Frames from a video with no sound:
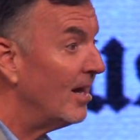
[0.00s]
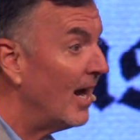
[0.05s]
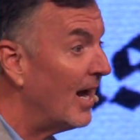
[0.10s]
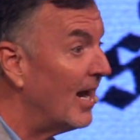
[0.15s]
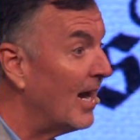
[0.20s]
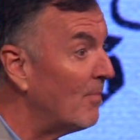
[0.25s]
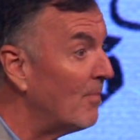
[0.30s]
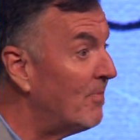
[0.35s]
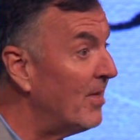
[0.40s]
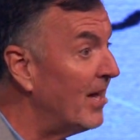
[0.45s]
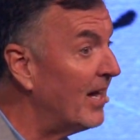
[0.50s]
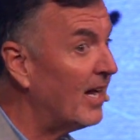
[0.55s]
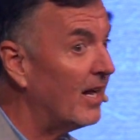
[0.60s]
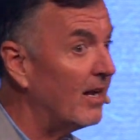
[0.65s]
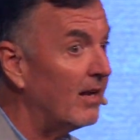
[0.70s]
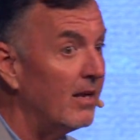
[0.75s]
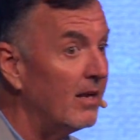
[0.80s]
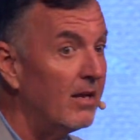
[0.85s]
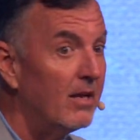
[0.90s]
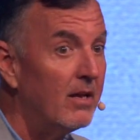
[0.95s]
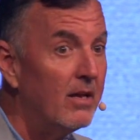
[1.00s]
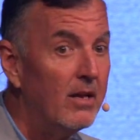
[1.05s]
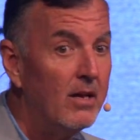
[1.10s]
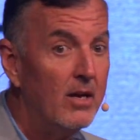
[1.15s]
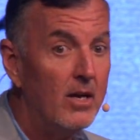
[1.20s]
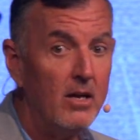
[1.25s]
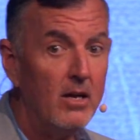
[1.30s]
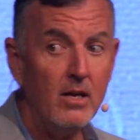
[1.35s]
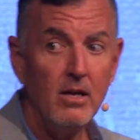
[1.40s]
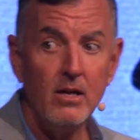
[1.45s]
And I'm thinking,
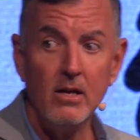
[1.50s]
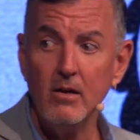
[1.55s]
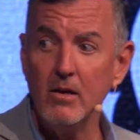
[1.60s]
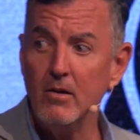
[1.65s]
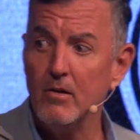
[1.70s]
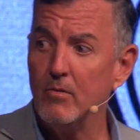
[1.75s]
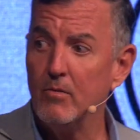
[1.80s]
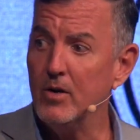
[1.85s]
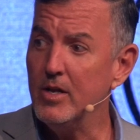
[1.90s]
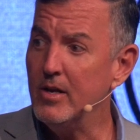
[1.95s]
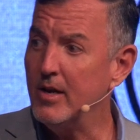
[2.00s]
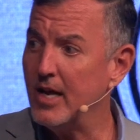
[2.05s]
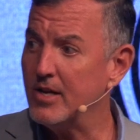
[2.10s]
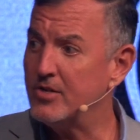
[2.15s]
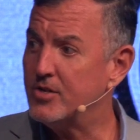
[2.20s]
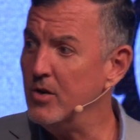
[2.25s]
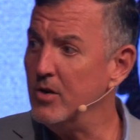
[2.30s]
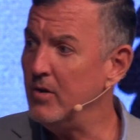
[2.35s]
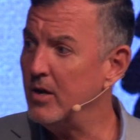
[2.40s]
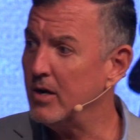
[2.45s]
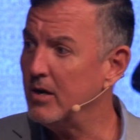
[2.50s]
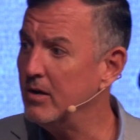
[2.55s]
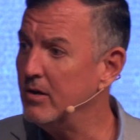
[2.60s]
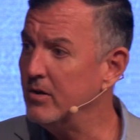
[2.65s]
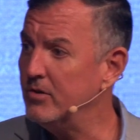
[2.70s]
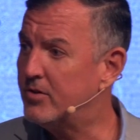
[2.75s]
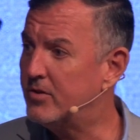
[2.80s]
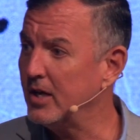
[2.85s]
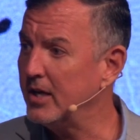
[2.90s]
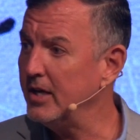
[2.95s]
what are you guys doing?
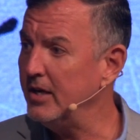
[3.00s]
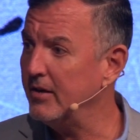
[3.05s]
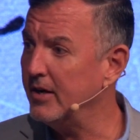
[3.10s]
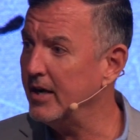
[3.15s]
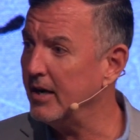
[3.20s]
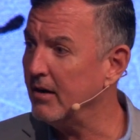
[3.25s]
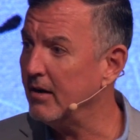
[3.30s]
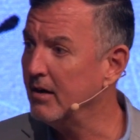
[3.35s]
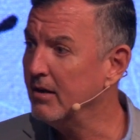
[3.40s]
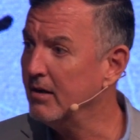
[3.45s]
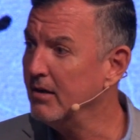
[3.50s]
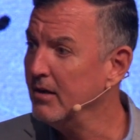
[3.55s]
Who's the leader here?